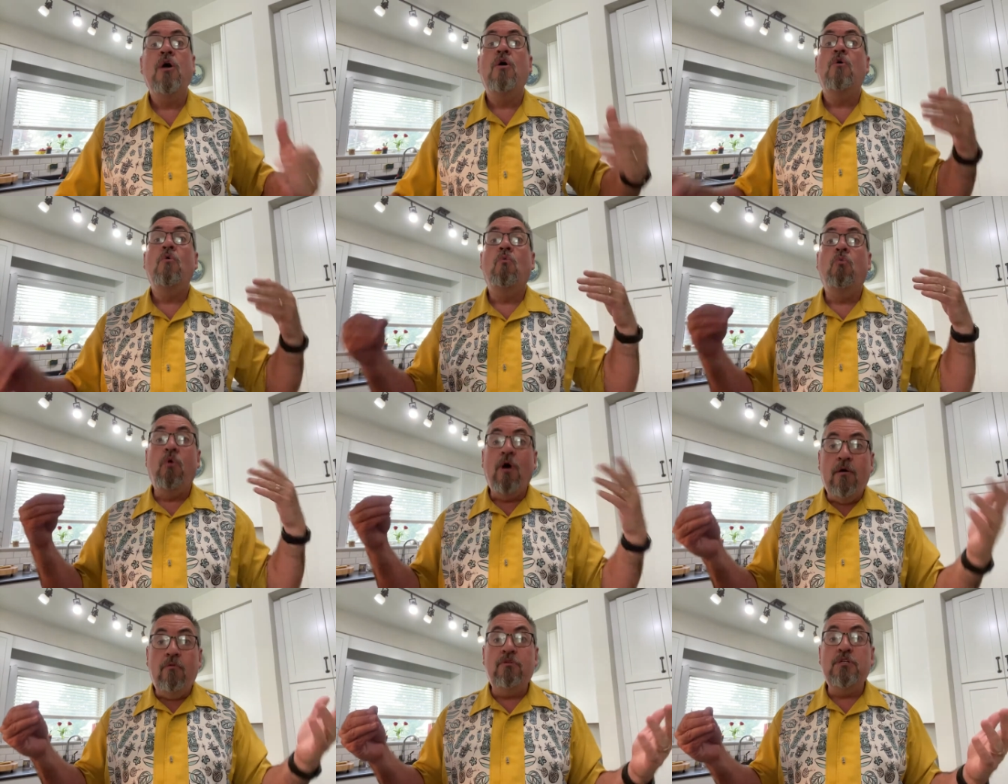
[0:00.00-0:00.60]

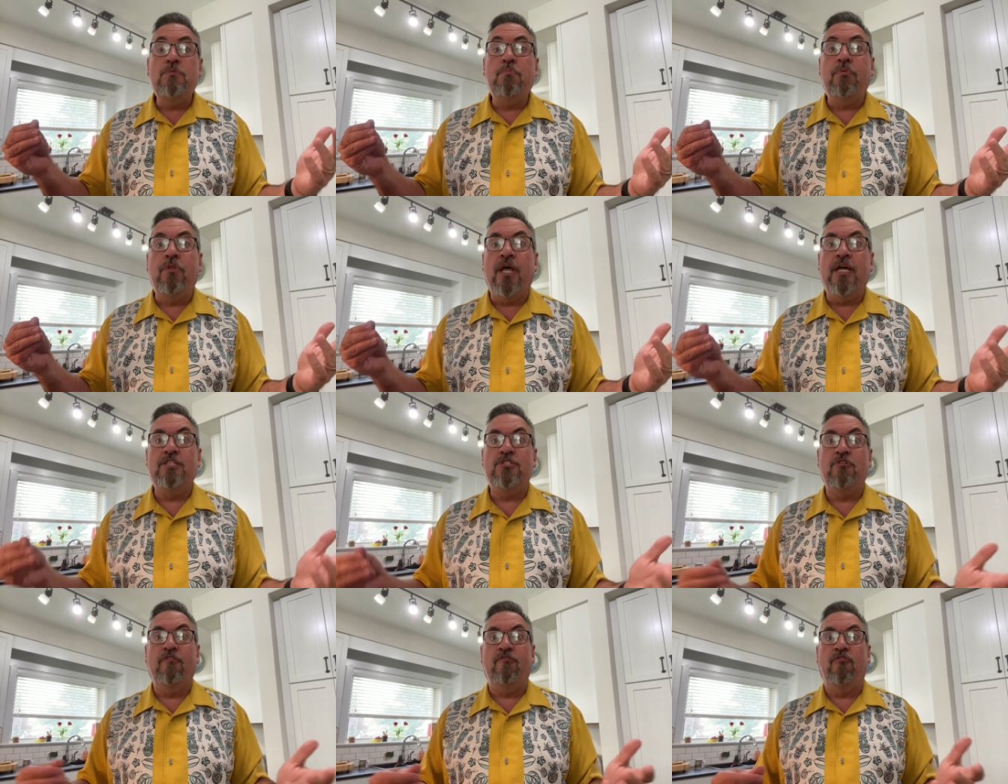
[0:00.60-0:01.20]
What was
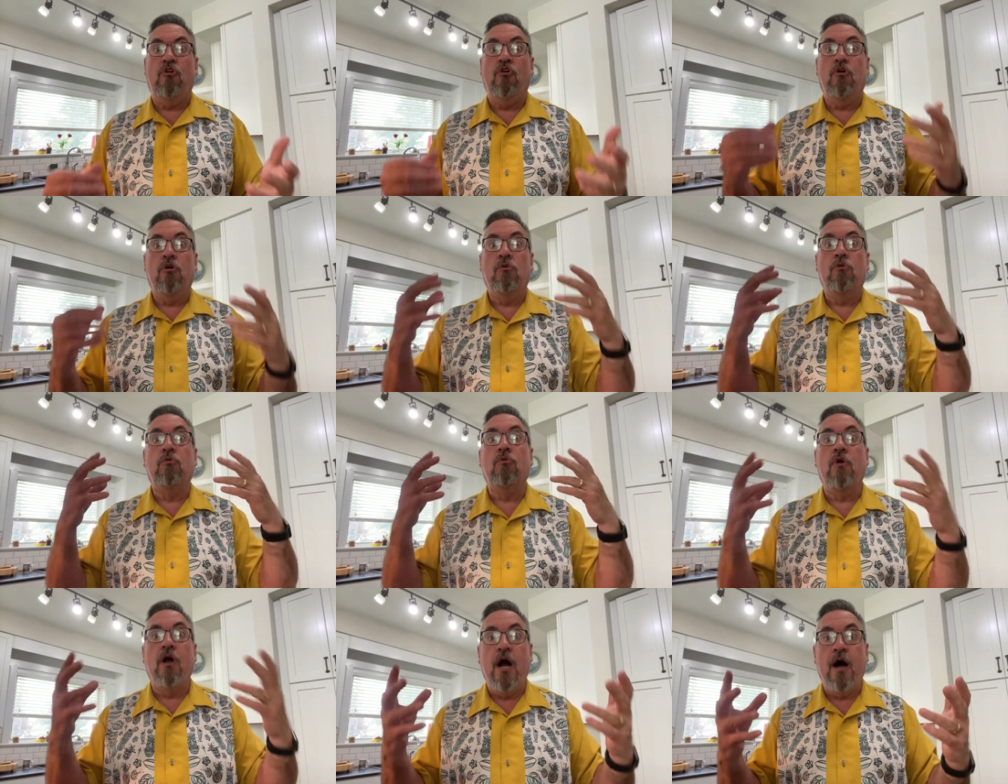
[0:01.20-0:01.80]
plentiful?
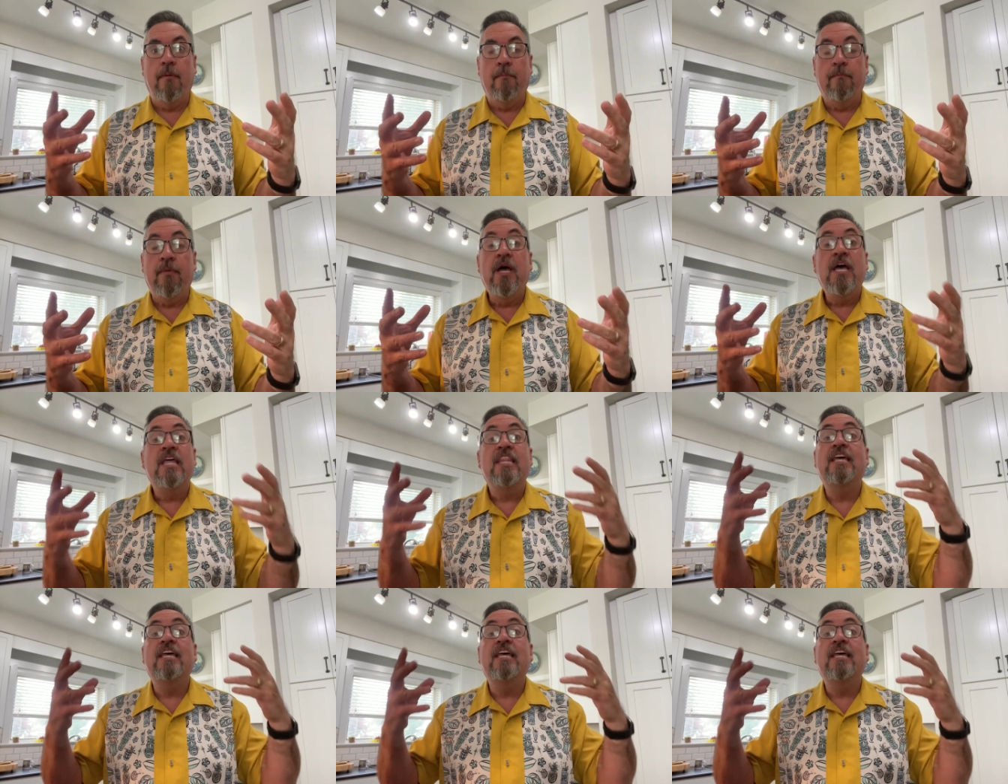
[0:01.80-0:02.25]
Rum.